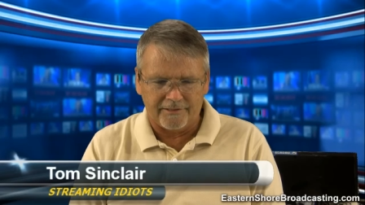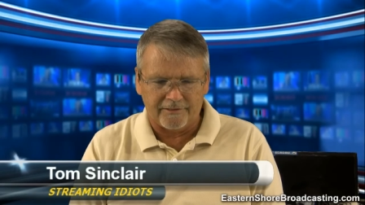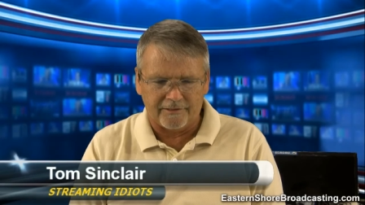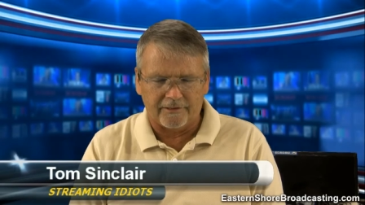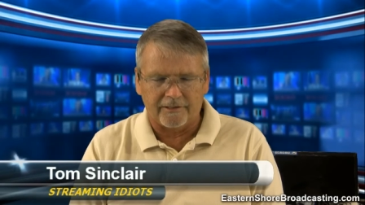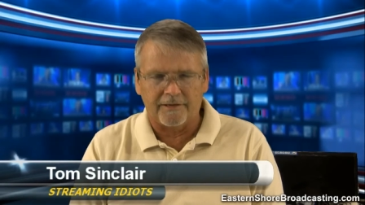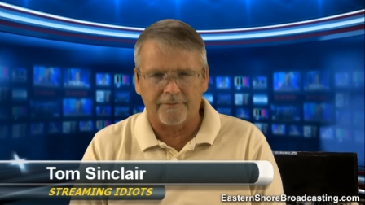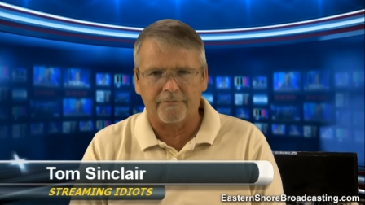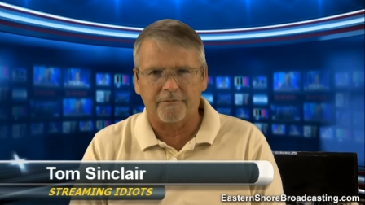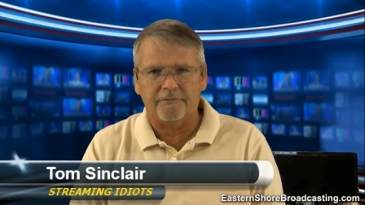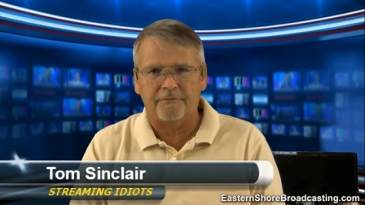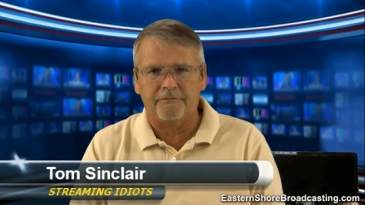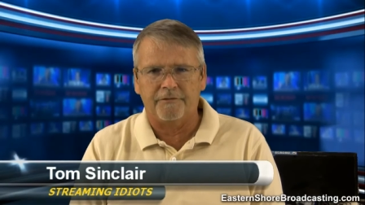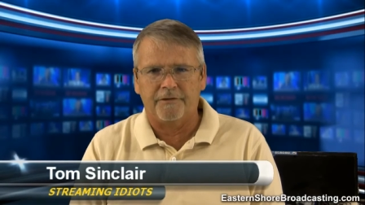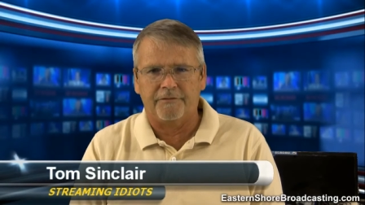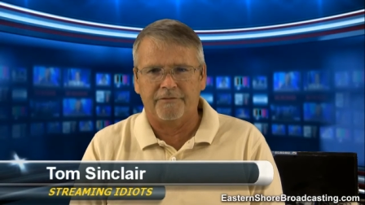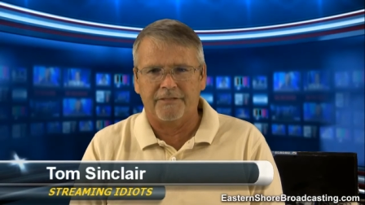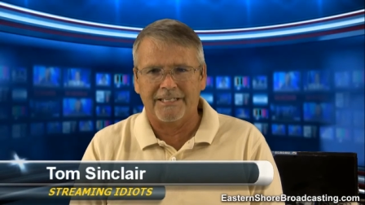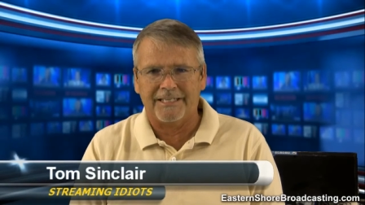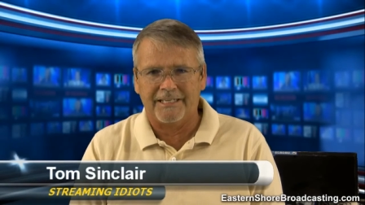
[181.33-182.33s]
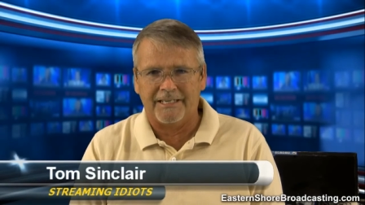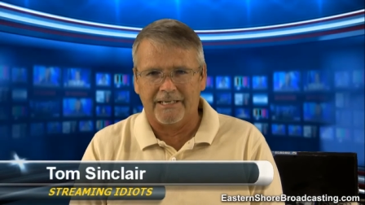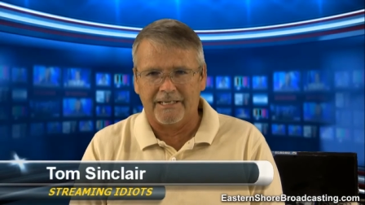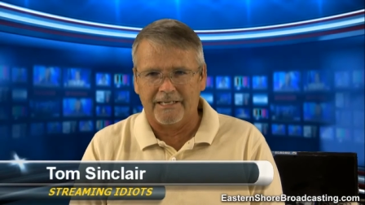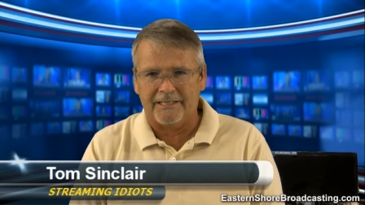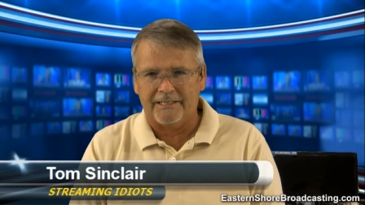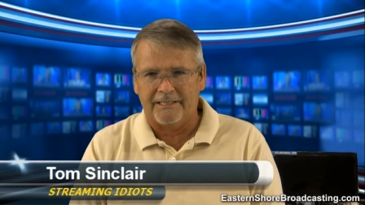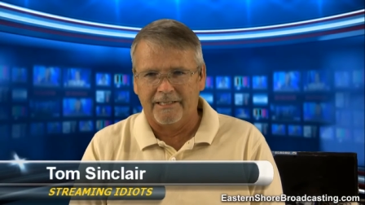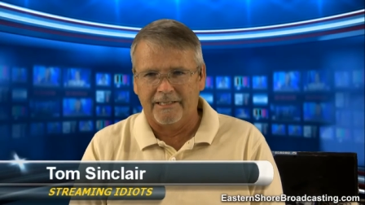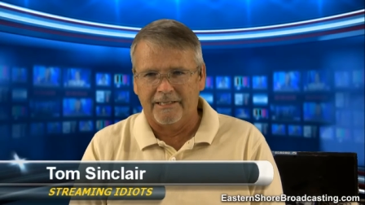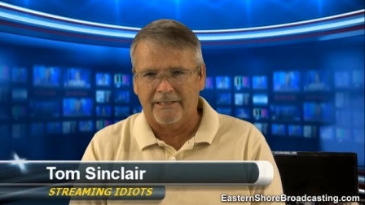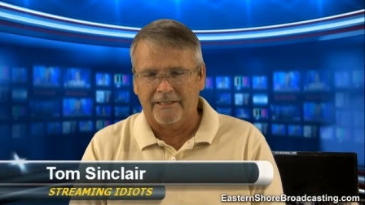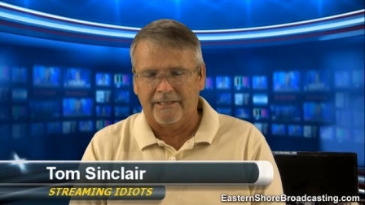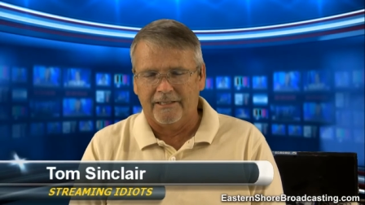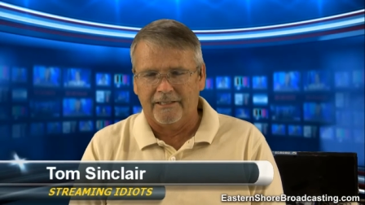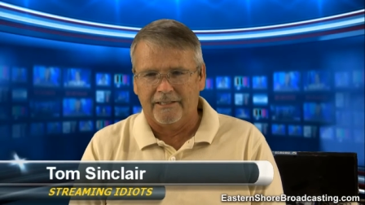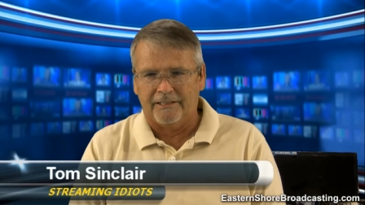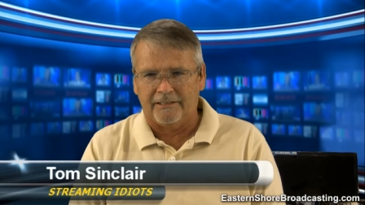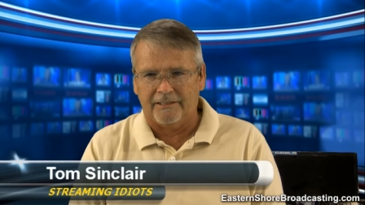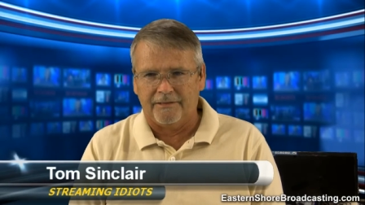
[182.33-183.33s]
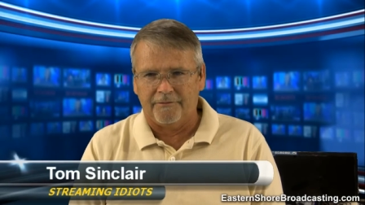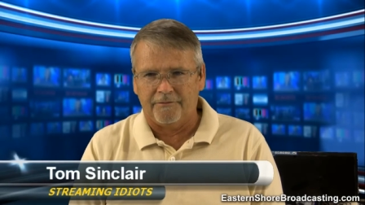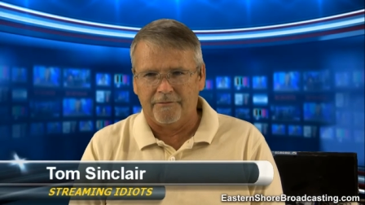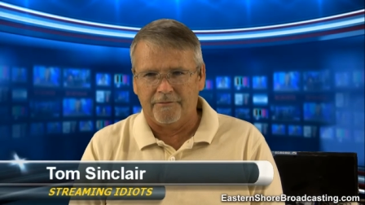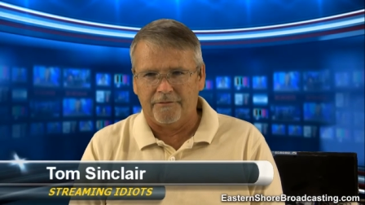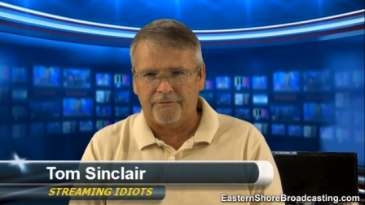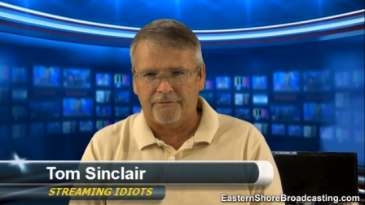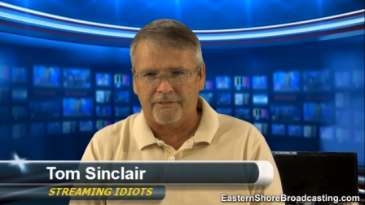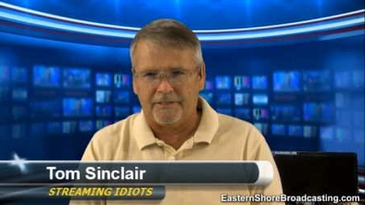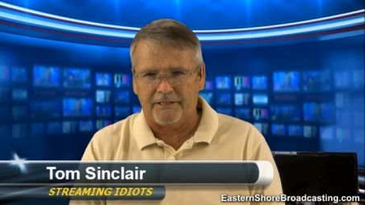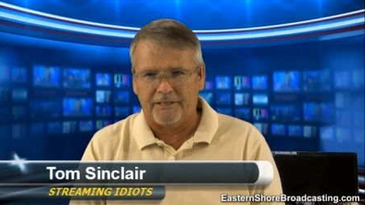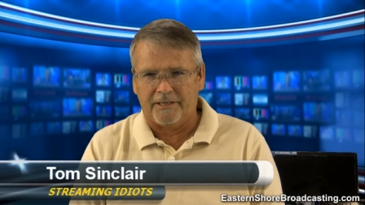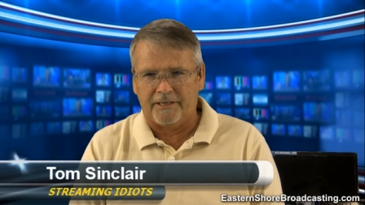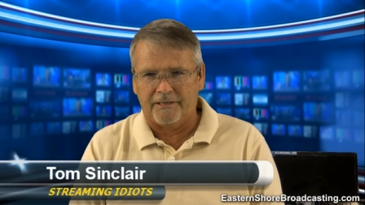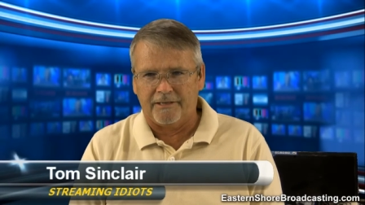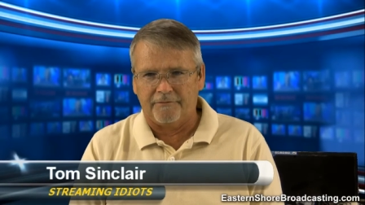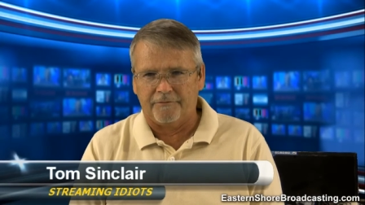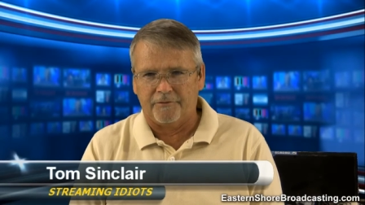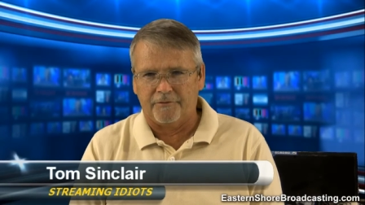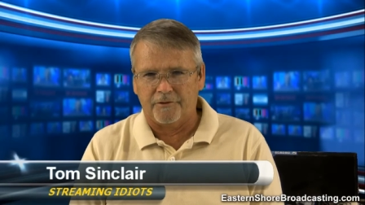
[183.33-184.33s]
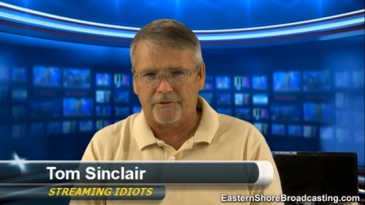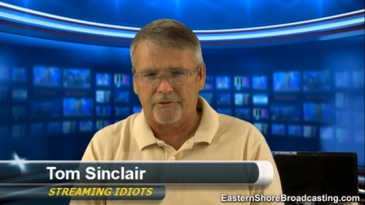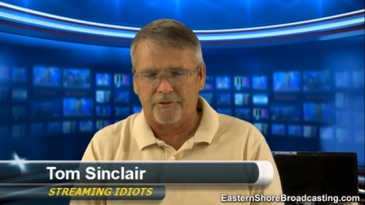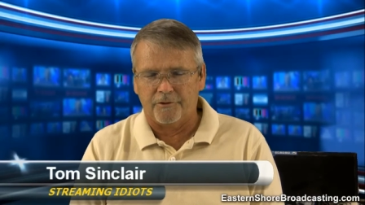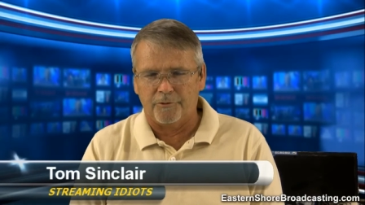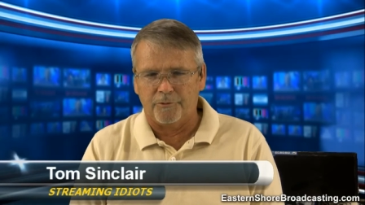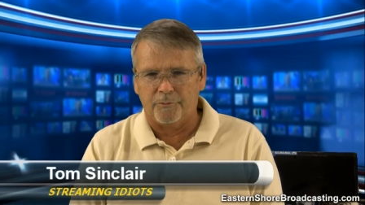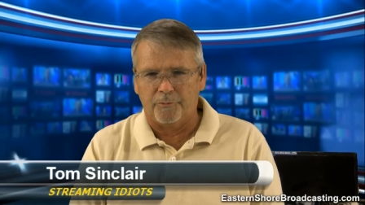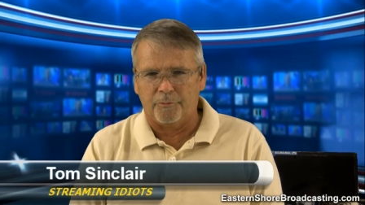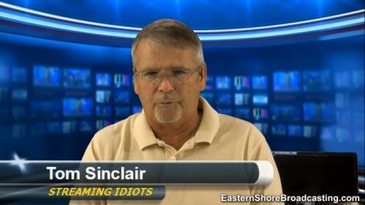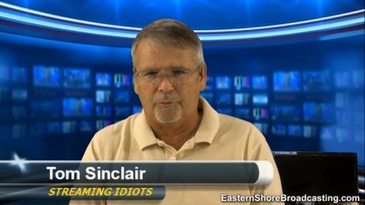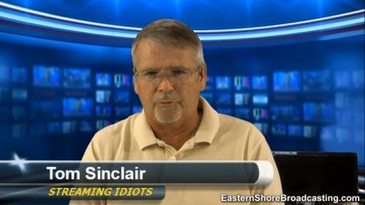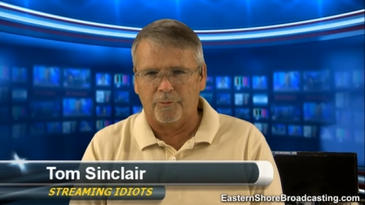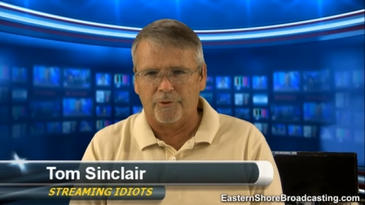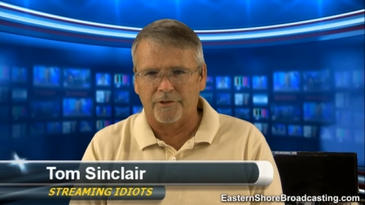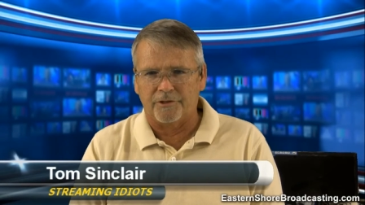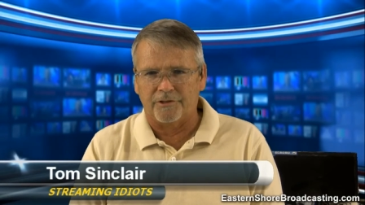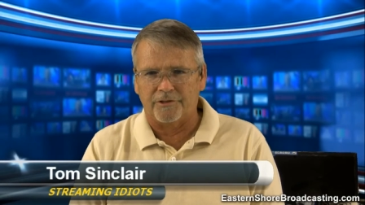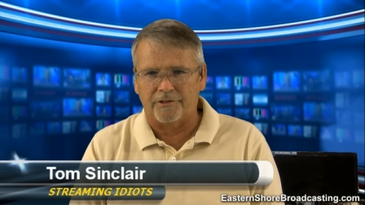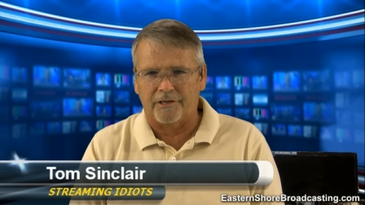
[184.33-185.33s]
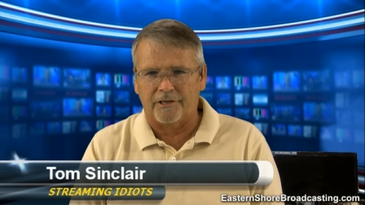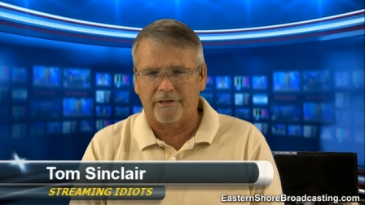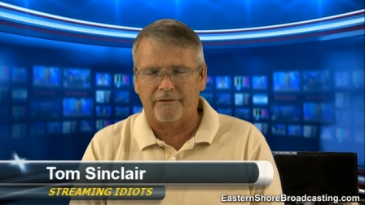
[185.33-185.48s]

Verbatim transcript: $11.59. $11.59 for 2 ports